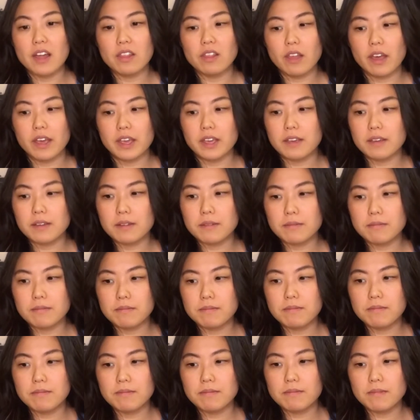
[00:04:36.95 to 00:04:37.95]
Like,
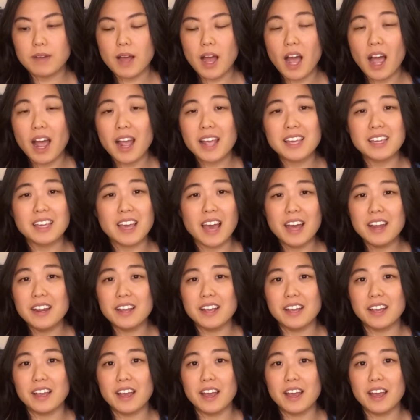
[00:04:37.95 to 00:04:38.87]
I get it.